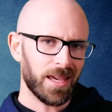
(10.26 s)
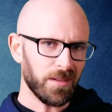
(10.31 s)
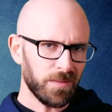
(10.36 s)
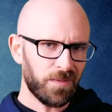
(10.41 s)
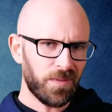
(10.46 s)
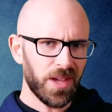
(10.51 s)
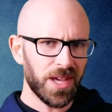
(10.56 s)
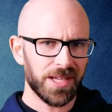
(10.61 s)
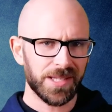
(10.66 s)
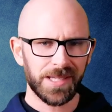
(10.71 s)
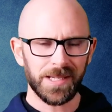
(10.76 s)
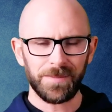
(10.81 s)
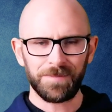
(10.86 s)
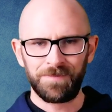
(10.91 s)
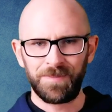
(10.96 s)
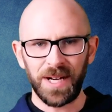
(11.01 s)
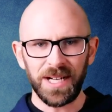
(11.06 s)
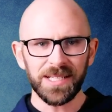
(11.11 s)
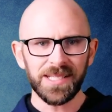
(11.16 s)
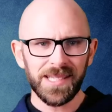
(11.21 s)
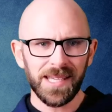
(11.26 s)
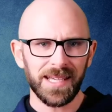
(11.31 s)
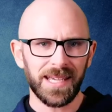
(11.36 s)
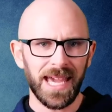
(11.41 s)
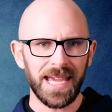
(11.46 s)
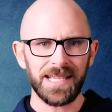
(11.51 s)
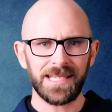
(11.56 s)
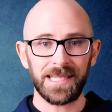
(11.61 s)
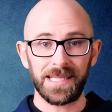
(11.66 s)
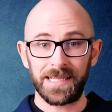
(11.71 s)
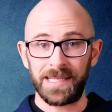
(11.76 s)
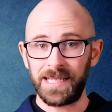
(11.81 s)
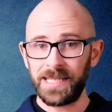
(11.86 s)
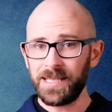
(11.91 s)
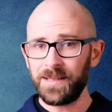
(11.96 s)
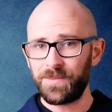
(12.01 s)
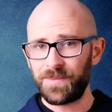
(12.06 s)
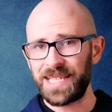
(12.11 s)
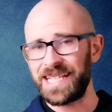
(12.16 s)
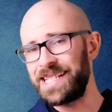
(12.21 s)
At first, basket case
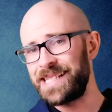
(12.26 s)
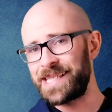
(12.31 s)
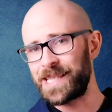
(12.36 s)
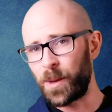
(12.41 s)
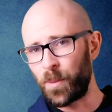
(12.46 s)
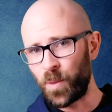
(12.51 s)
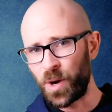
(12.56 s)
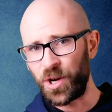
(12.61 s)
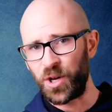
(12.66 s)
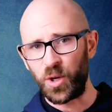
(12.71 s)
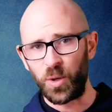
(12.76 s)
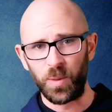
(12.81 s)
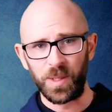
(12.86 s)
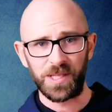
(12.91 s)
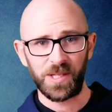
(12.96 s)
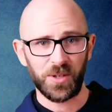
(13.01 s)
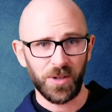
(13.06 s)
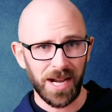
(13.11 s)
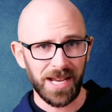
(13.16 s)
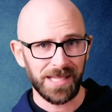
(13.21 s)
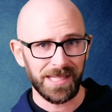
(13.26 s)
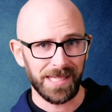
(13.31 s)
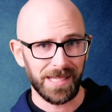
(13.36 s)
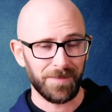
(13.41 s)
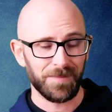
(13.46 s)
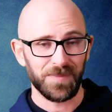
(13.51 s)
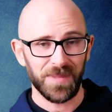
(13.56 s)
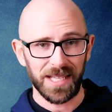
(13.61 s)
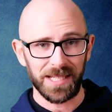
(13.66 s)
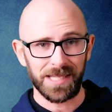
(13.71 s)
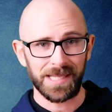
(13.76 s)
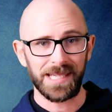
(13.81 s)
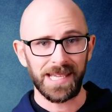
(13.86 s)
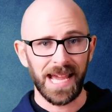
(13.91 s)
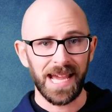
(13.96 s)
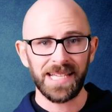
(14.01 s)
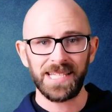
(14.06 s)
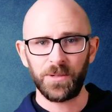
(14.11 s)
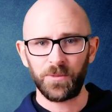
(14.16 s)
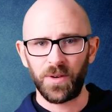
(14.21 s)
didn't mean someone who was crazy.
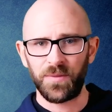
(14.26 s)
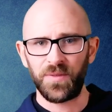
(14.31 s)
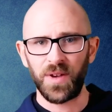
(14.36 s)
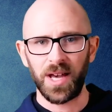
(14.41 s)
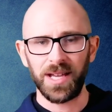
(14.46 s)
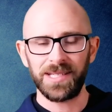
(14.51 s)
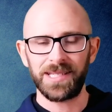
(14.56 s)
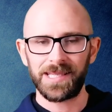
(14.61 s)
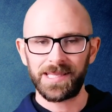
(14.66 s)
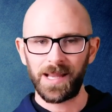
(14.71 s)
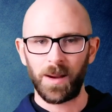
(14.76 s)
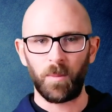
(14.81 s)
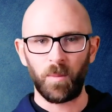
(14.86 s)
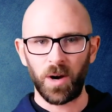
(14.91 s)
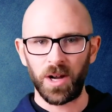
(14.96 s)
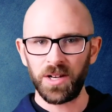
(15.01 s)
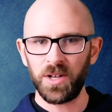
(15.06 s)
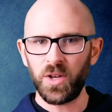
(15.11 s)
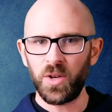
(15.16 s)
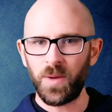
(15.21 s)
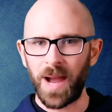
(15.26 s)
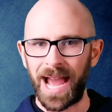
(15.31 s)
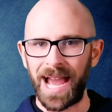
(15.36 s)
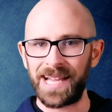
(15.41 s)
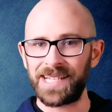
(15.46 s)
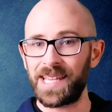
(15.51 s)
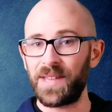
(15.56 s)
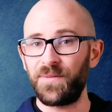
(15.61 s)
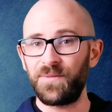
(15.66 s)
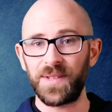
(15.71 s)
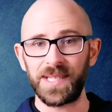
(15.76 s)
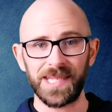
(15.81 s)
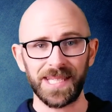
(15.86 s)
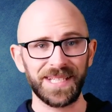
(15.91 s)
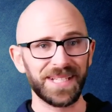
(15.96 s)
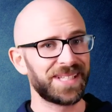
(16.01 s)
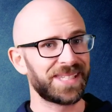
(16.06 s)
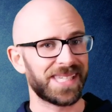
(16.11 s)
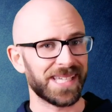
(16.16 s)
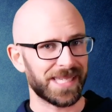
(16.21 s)
Instead, it referred to someone who had a
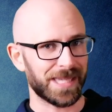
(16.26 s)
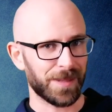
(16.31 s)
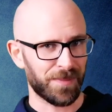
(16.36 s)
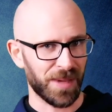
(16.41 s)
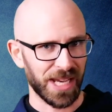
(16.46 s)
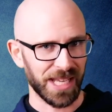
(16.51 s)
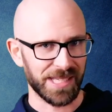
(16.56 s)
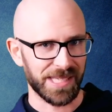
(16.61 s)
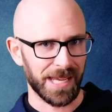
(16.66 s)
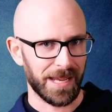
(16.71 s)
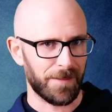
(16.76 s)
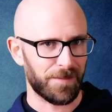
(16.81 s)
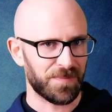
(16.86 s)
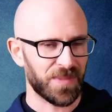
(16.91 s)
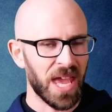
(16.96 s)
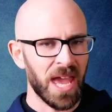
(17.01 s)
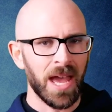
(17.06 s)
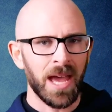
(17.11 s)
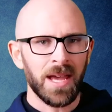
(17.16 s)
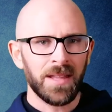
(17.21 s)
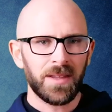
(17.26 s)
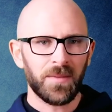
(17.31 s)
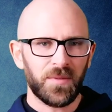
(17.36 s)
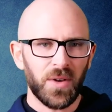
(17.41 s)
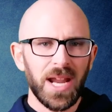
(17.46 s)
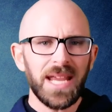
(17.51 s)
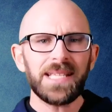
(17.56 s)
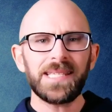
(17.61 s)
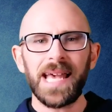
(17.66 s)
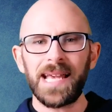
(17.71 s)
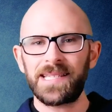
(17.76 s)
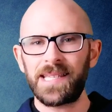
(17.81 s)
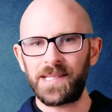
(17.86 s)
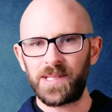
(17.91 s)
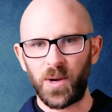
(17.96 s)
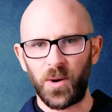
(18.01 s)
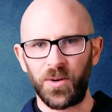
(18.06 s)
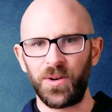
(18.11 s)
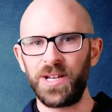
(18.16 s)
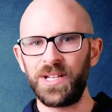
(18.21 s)
physical disability. The phrase has
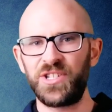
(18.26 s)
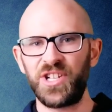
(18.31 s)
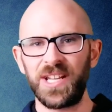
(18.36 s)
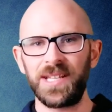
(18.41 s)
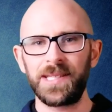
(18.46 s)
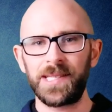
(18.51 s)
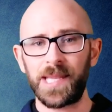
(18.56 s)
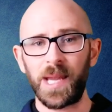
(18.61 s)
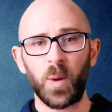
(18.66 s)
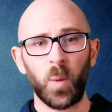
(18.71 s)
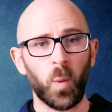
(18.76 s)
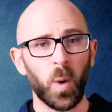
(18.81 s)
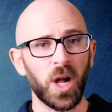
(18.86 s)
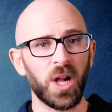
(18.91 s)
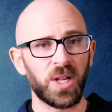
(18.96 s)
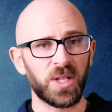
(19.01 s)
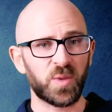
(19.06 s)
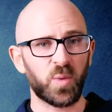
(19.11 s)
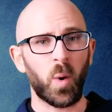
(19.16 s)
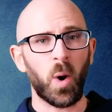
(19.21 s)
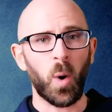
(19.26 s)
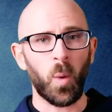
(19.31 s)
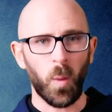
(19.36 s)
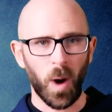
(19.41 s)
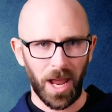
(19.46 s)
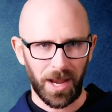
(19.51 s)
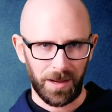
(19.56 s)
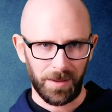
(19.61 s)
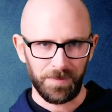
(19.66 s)
its origins in World War I.